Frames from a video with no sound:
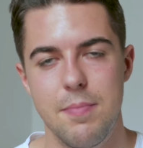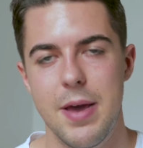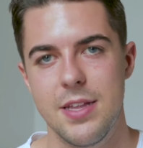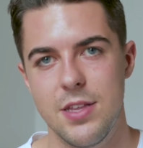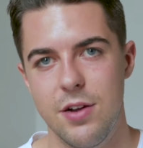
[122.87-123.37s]

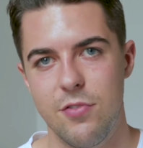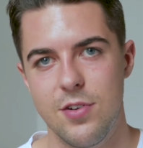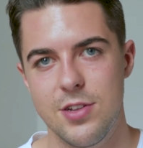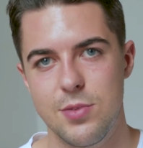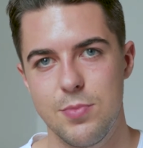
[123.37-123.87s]
main
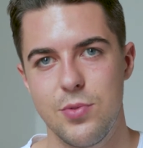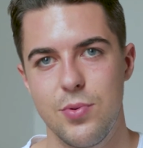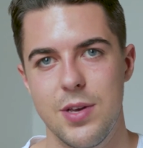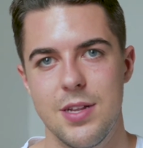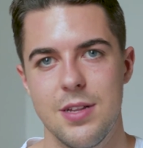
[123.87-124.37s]
difference
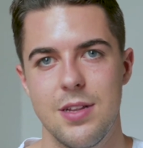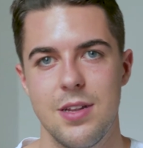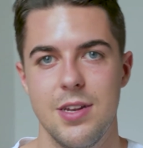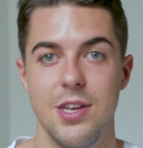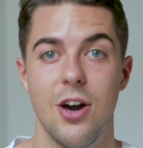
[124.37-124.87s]
between
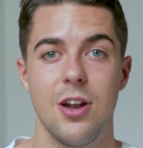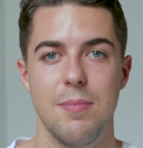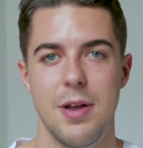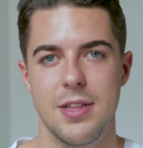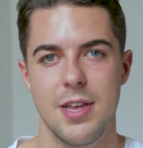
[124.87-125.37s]
the other
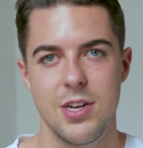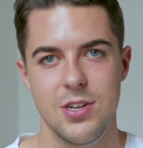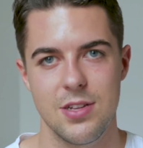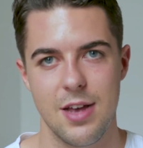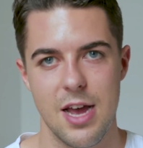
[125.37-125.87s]

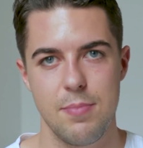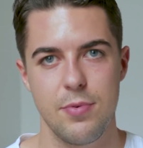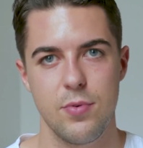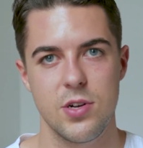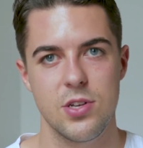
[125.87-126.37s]
meditation type,
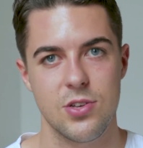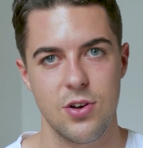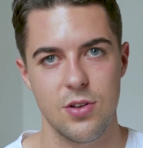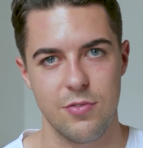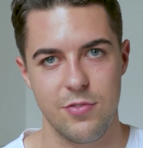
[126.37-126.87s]
which is
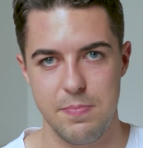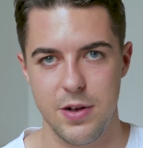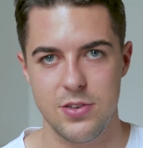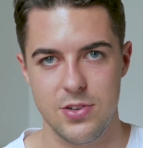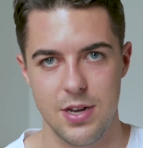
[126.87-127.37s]
called
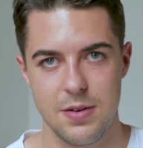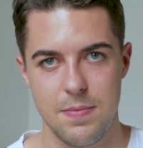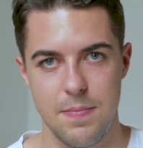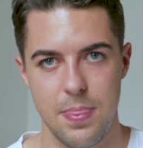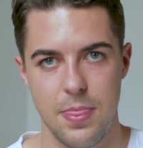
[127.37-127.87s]
vipassana,
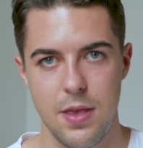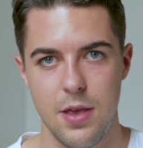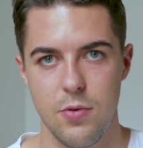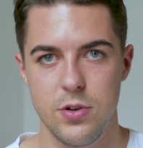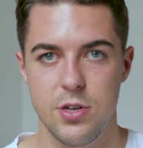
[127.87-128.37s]

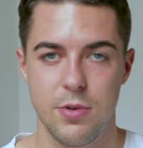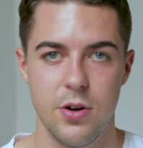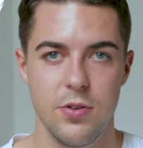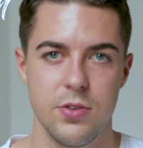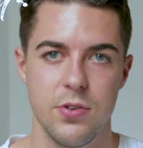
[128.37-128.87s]
which I'm
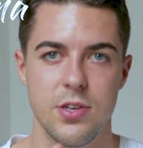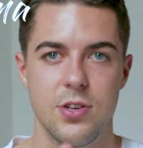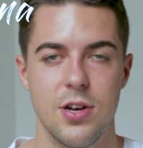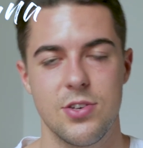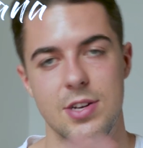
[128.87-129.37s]
going to
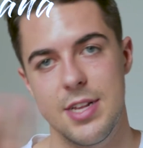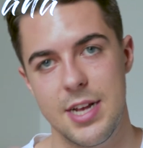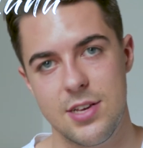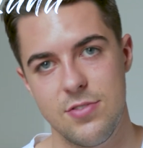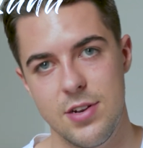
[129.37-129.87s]
discuss in the
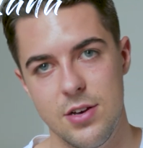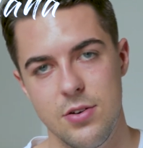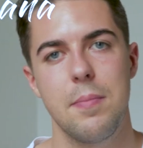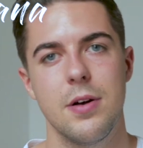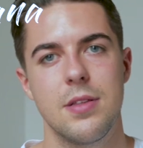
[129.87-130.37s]
next
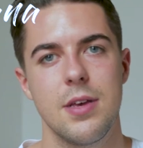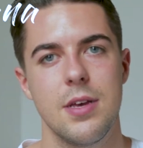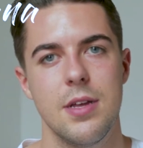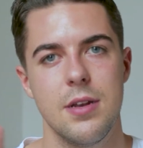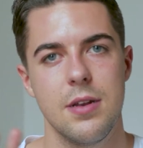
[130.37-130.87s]
video. But
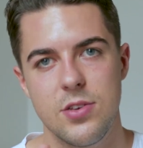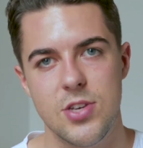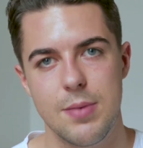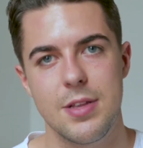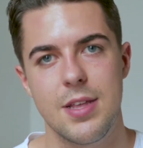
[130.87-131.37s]
in
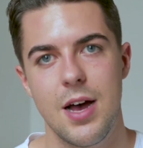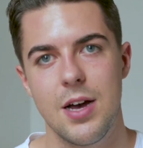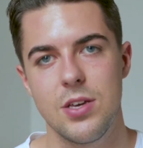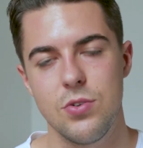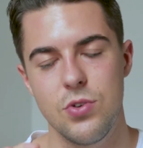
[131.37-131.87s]

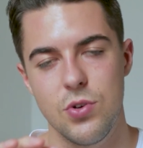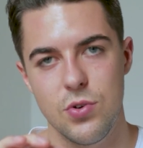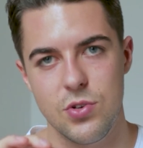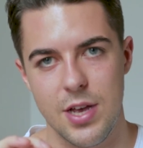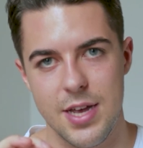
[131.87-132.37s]
Samatha, you
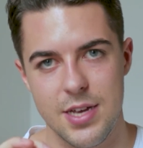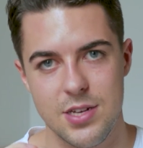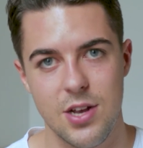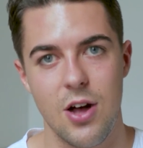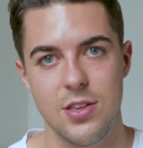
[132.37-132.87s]
use a
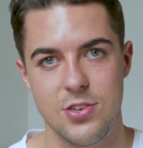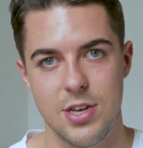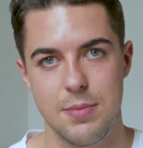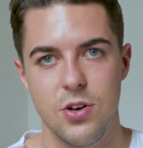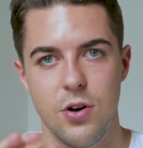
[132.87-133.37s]

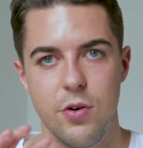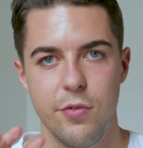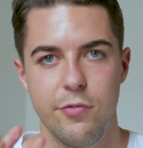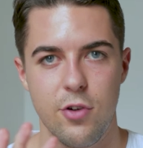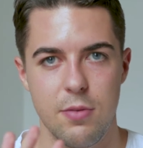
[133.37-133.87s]
concept. So
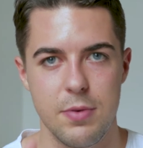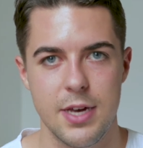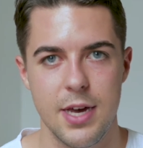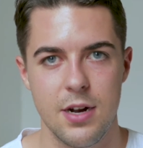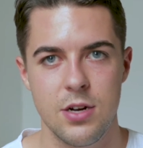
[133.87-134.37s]
for the
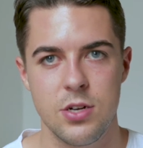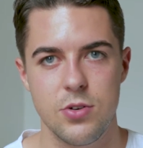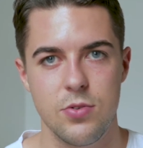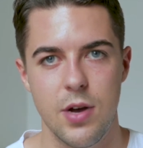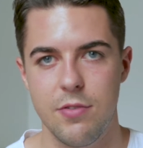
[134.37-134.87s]
beginners
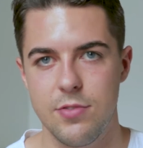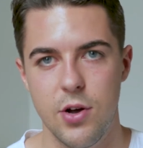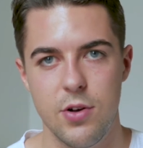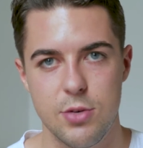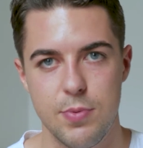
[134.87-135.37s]
who have
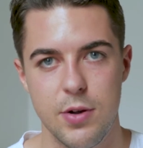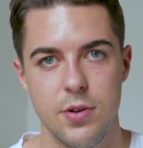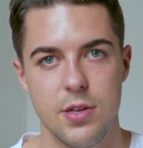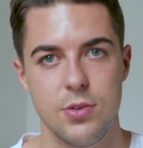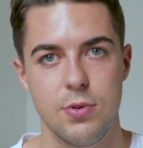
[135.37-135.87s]
no
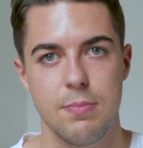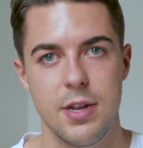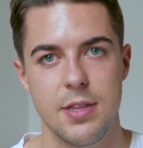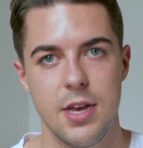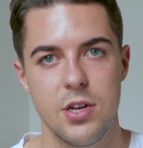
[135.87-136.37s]
experience with
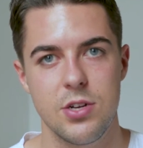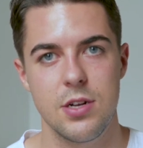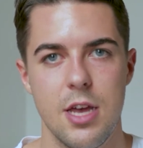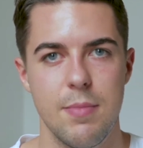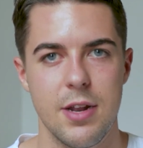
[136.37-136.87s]

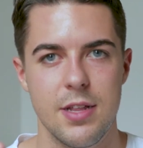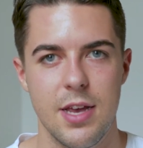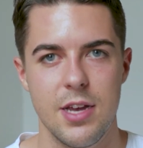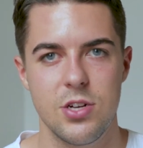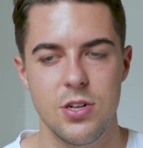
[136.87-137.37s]
meditation, in
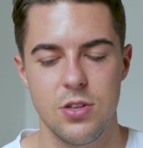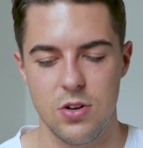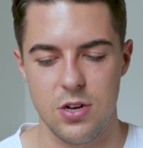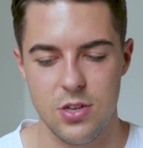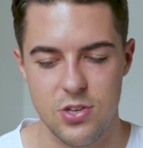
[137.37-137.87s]
meditation,
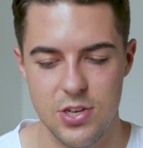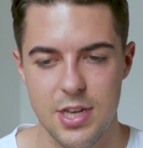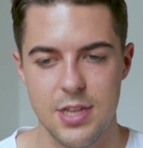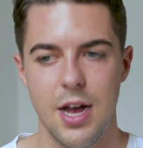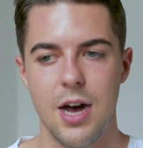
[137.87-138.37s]
you're
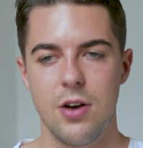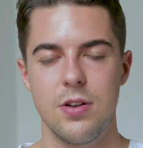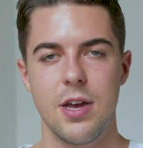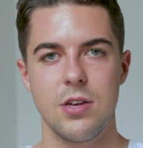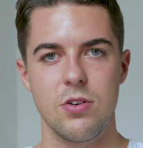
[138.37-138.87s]
sitting
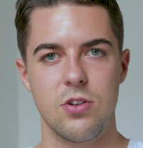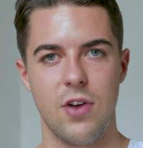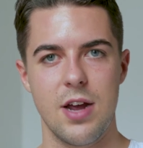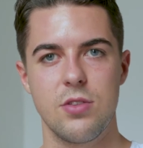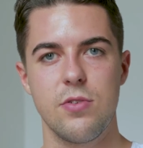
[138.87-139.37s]
down and you're
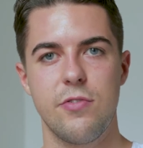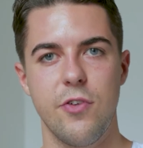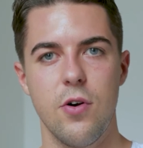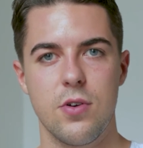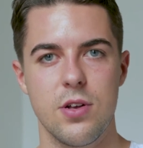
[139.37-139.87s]
trying to
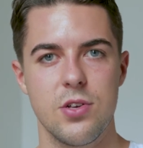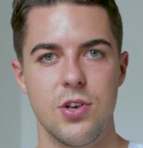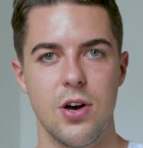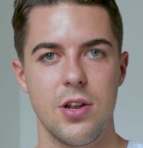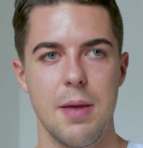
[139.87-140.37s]
focus
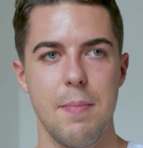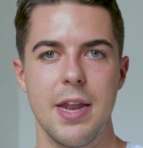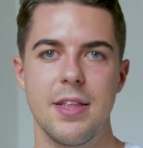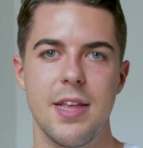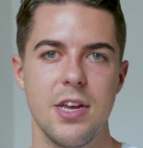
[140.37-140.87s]
on a
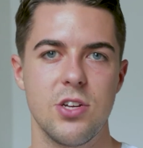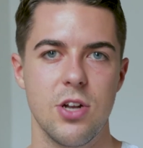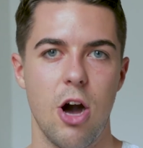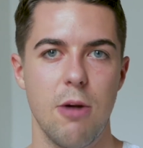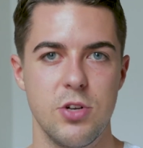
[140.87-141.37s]
meditation
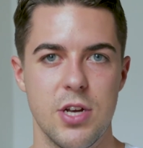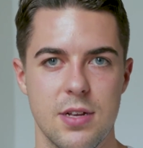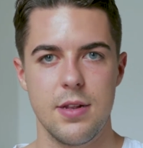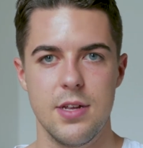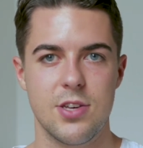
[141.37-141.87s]
object.
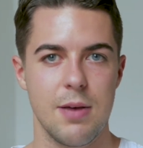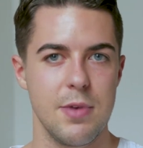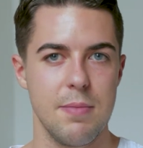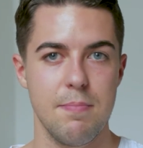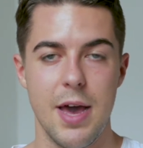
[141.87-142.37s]
This can
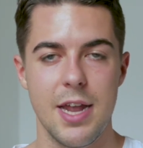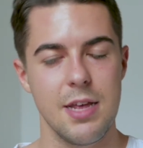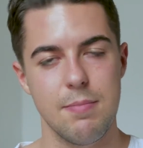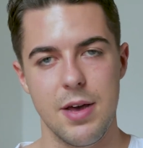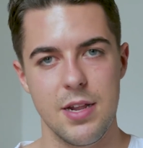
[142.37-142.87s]
be
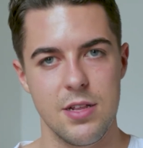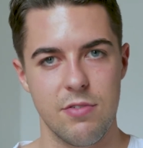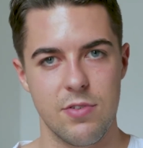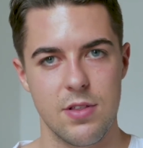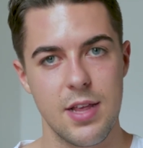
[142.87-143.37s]
many, many
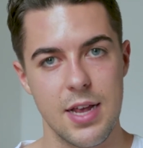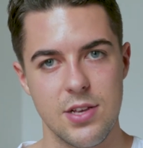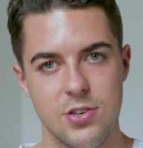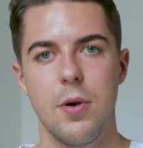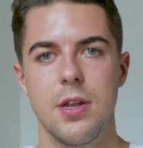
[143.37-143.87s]
different
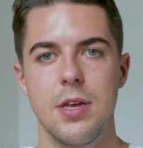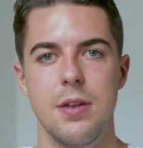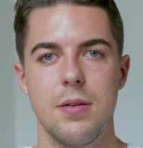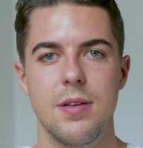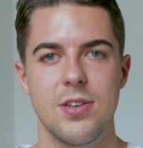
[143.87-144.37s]
things. But
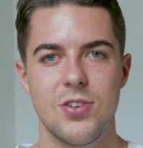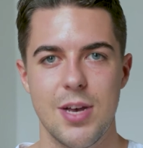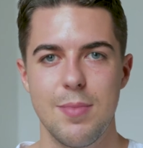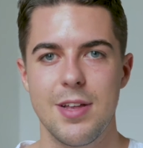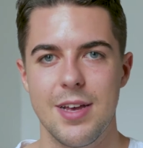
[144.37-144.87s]
in
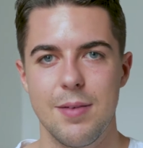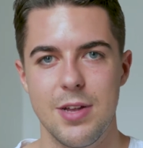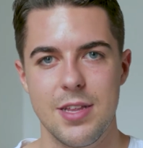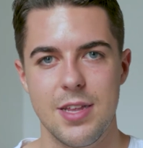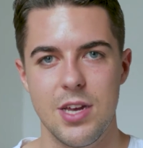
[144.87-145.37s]
Samatha
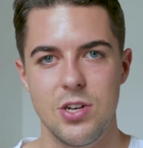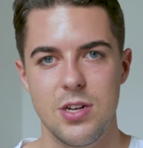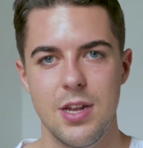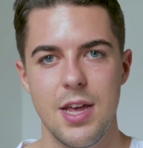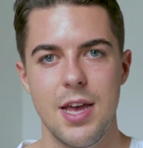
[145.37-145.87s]
meditation,